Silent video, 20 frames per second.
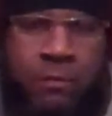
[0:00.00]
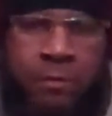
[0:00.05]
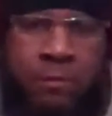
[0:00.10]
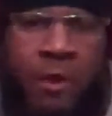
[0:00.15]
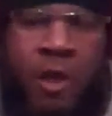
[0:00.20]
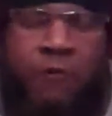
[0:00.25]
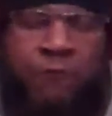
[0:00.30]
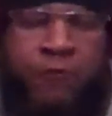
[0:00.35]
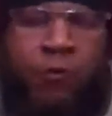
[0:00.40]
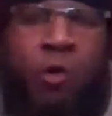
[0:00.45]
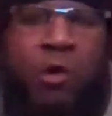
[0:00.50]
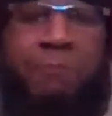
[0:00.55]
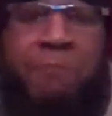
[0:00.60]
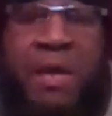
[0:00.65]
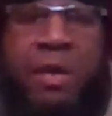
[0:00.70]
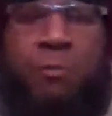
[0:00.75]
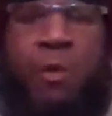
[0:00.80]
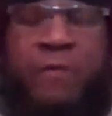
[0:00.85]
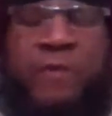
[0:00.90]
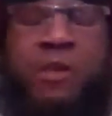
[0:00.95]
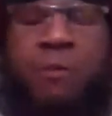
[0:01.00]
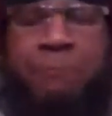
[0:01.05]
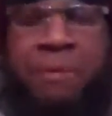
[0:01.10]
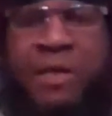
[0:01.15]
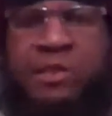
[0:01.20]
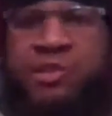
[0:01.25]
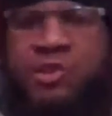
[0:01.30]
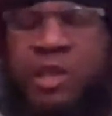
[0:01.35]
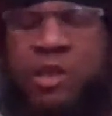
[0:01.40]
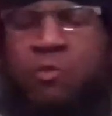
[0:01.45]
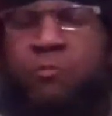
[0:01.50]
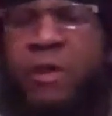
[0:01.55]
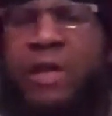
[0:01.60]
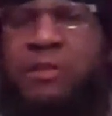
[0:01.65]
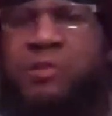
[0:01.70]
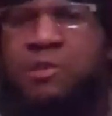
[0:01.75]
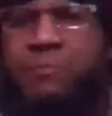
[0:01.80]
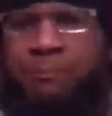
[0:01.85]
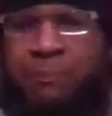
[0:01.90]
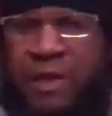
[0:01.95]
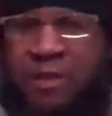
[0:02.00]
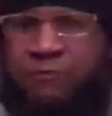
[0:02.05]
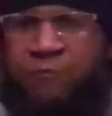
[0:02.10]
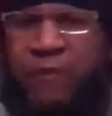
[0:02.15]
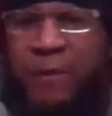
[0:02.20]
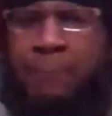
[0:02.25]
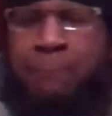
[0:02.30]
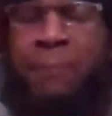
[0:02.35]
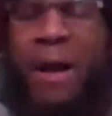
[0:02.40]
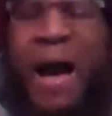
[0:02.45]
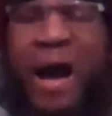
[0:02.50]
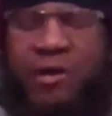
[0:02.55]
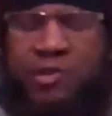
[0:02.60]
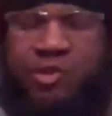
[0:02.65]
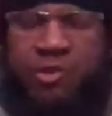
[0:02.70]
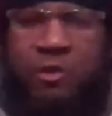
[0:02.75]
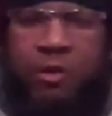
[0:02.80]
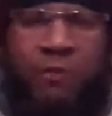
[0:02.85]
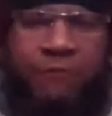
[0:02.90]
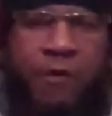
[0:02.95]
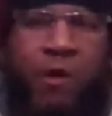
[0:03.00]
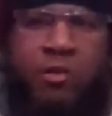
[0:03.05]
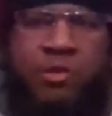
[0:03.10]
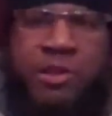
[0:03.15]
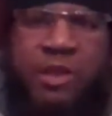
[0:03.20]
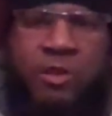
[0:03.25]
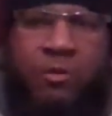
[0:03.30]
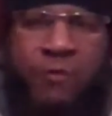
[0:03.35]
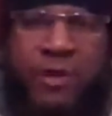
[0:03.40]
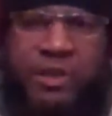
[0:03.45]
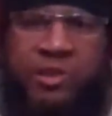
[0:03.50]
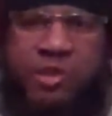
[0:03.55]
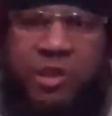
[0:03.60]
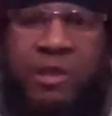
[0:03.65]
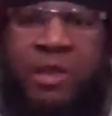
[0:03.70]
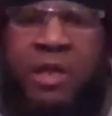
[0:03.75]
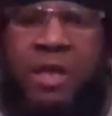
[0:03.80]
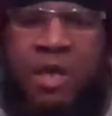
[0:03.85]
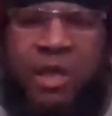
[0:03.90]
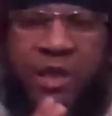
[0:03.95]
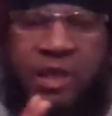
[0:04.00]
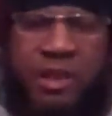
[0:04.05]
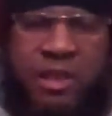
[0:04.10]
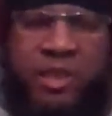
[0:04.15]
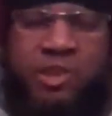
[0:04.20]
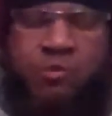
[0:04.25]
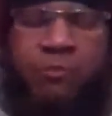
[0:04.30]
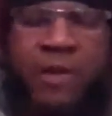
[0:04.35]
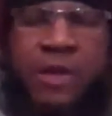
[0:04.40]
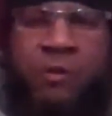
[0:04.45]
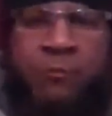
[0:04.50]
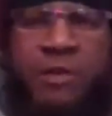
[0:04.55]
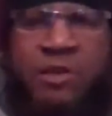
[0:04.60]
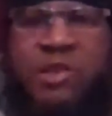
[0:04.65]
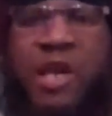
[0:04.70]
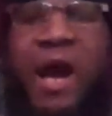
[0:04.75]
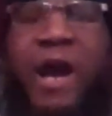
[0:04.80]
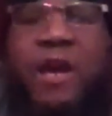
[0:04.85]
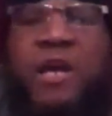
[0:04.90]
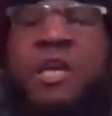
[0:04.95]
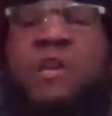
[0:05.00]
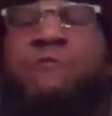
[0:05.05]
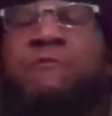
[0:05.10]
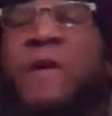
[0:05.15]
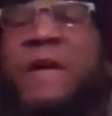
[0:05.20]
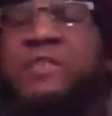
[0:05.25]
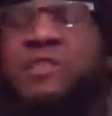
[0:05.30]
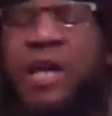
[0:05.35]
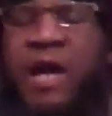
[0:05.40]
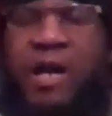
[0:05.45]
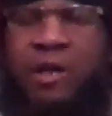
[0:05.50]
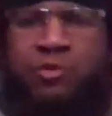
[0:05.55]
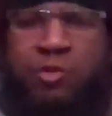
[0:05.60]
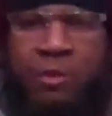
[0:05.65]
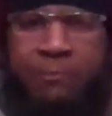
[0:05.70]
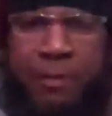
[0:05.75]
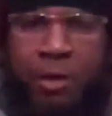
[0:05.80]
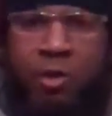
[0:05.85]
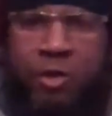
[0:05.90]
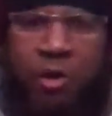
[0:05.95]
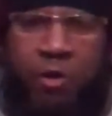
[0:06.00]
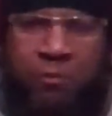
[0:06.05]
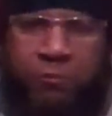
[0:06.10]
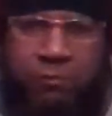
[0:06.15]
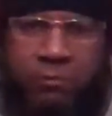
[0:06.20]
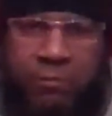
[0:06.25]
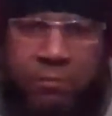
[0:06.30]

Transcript: Floyd Mayweather, the best generation, best boxer of our generation. He gets ready to retire. He fights Andre Berto.